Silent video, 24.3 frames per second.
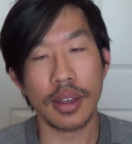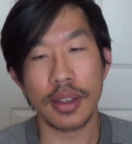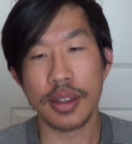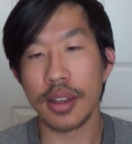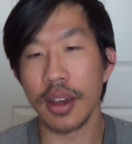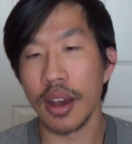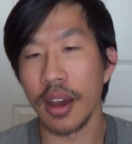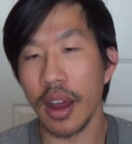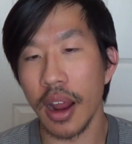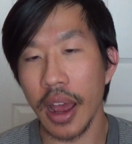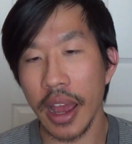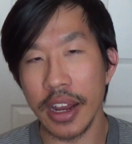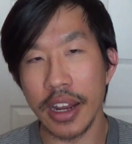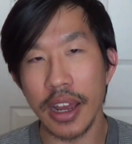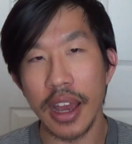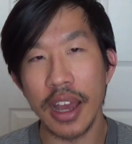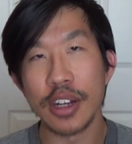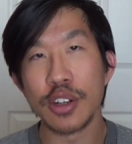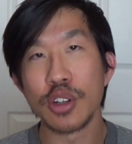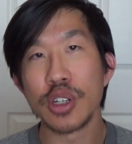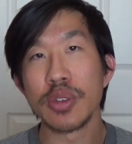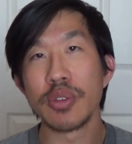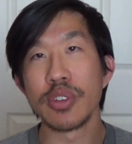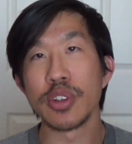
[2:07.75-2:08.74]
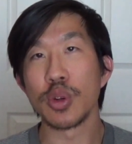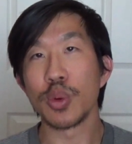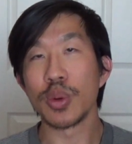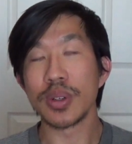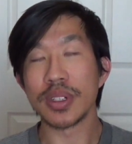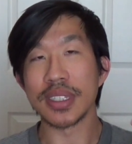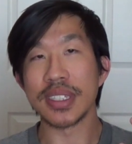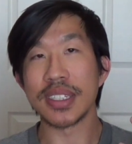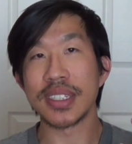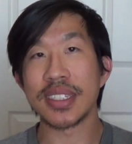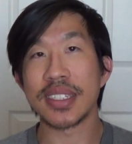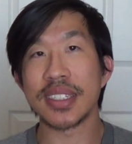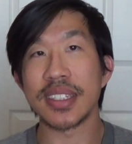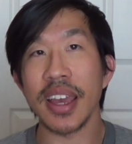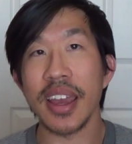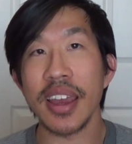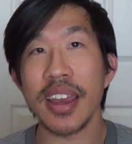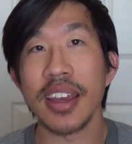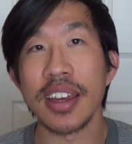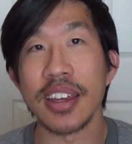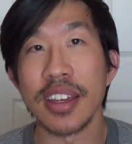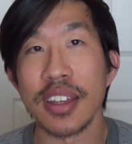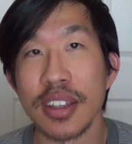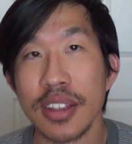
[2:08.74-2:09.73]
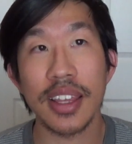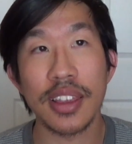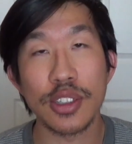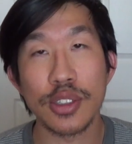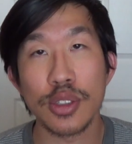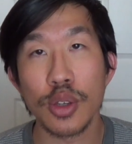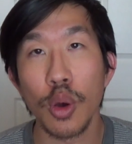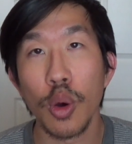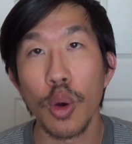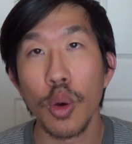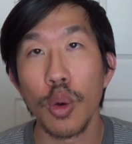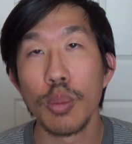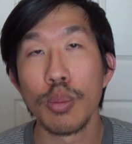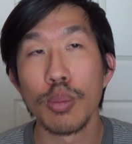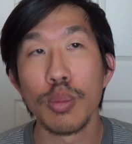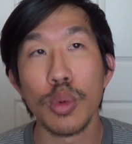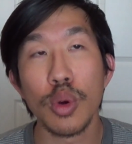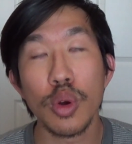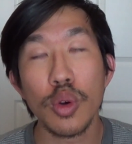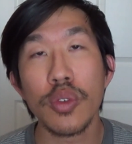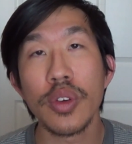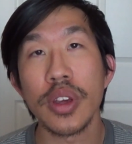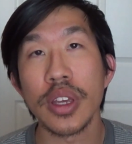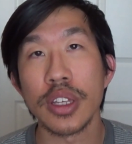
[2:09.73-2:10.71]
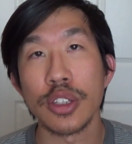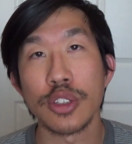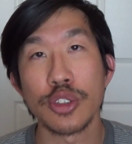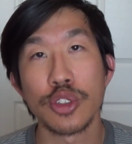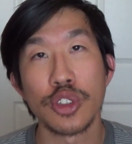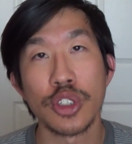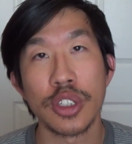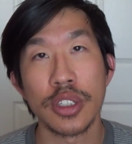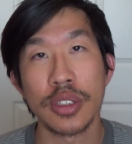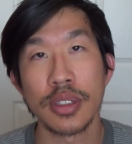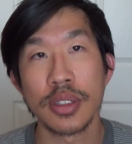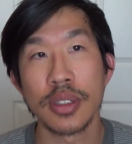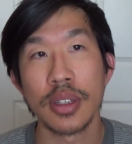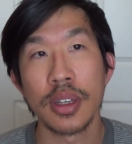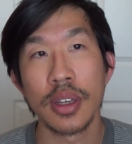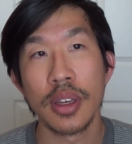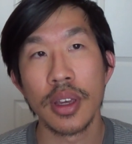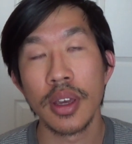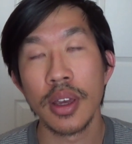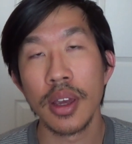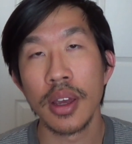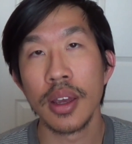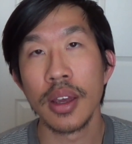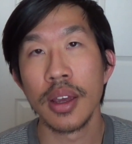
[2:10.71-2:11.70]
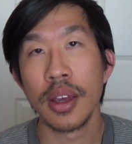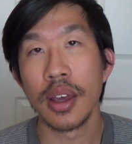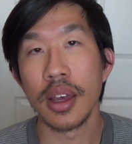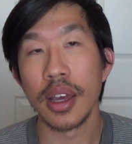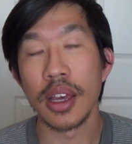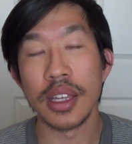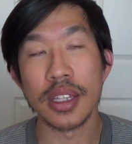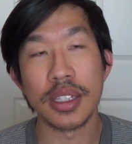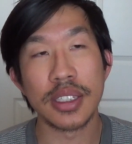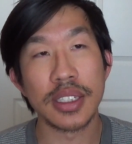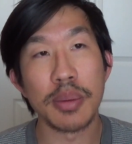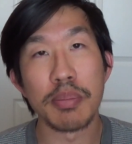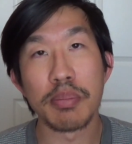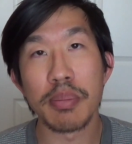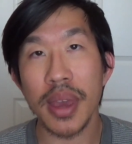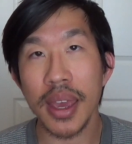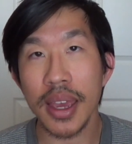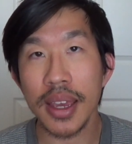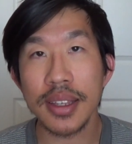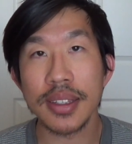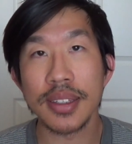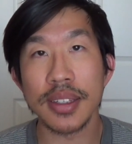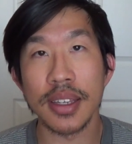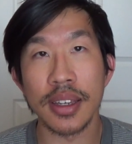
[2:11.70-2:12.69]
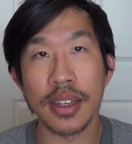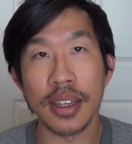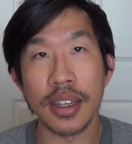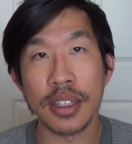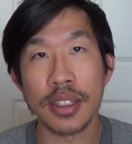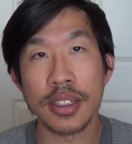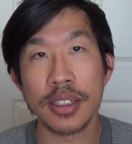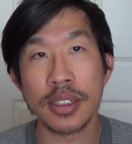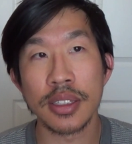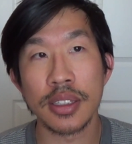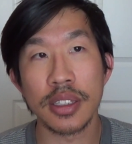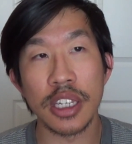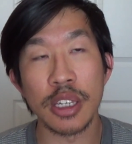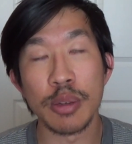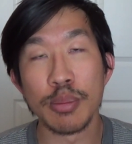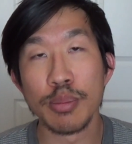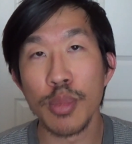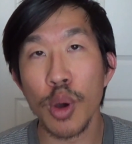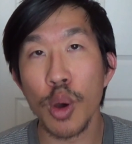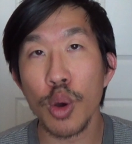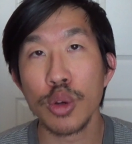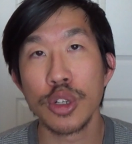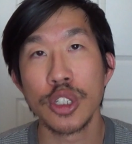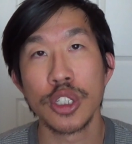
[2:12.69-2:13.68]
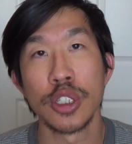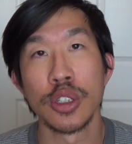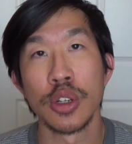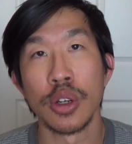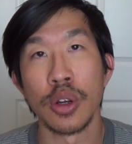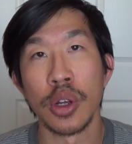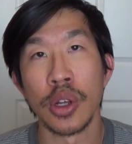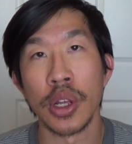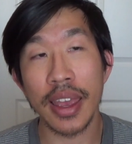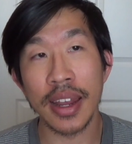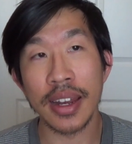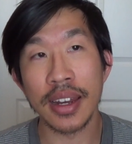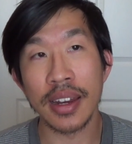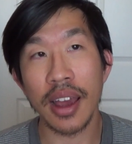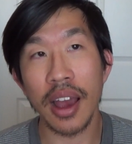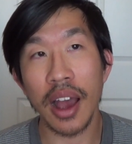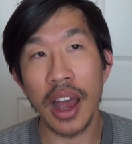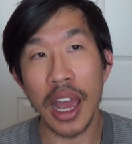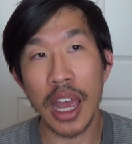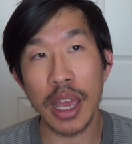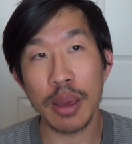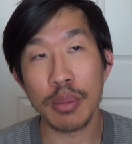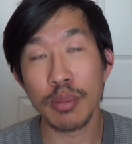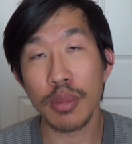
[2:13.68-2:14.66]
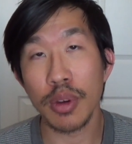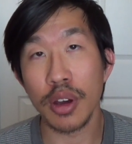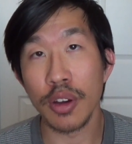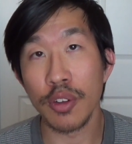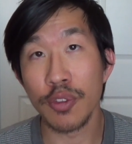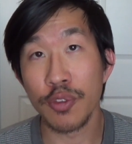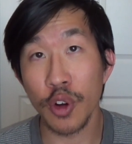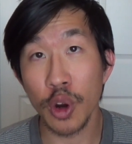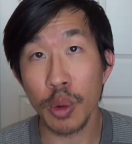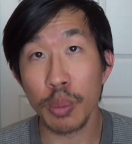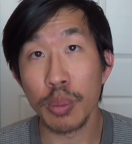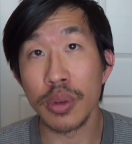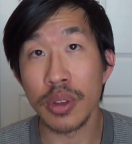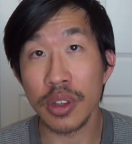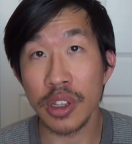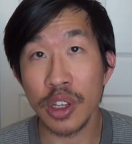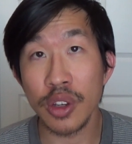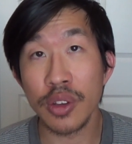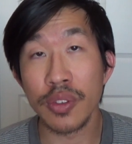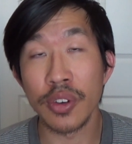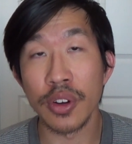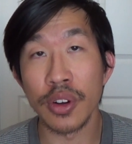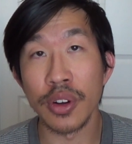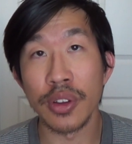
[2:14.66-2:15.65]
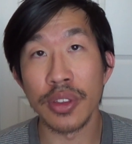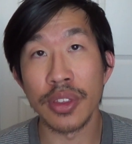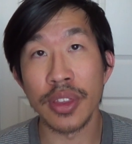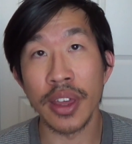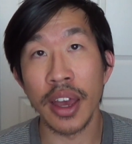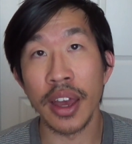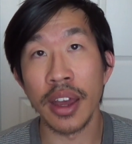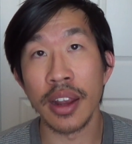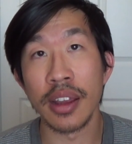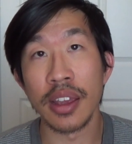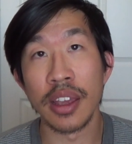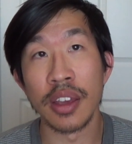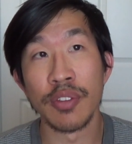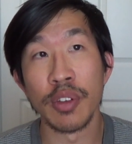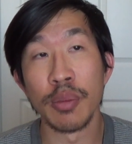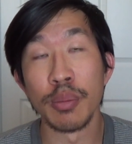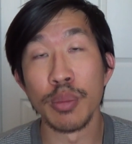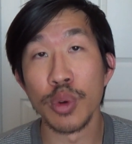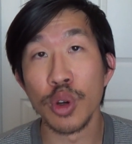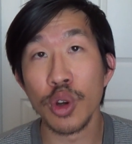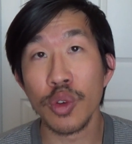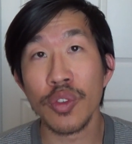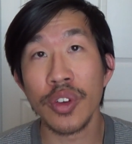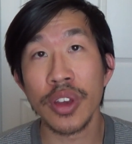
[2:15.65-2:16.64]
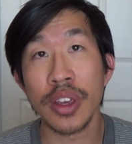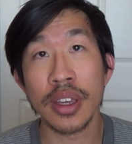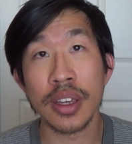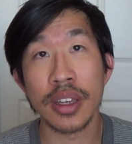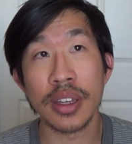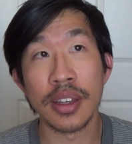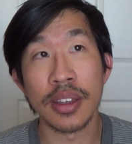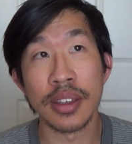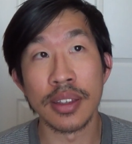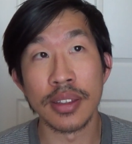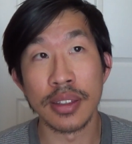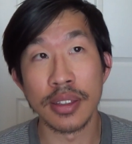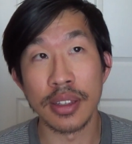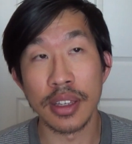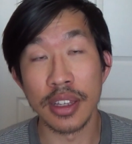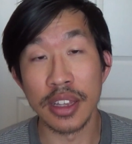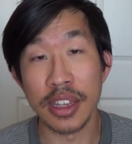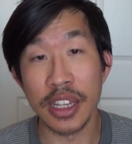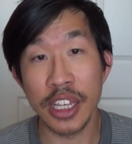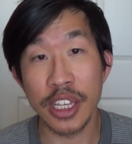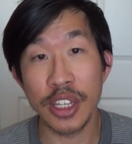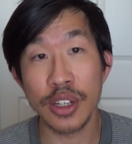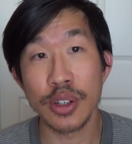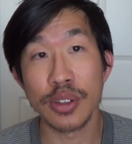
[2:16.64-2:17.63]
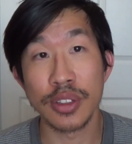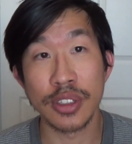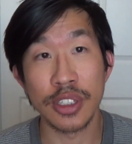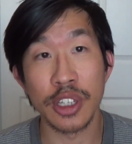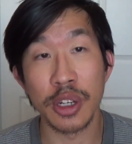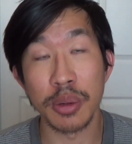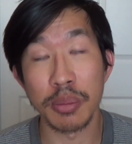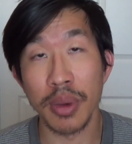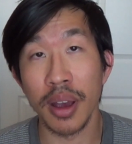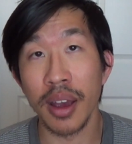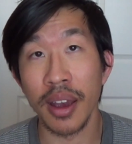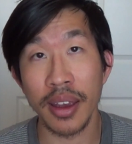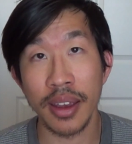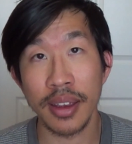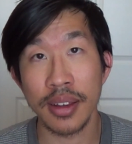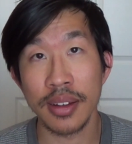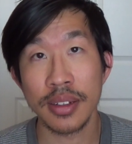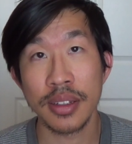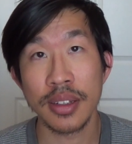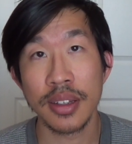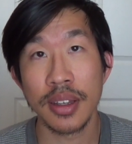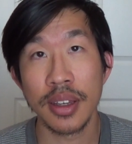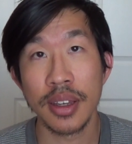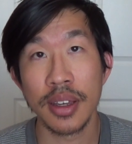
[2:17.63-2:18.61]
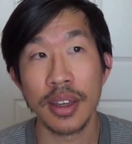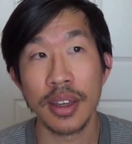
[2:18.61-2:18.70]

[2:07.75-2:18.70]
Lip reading: I don't even know what to say. This whole movie is just, it's amazing. It's emotional, and I'm a firm believer that if a movie lingers in your mind,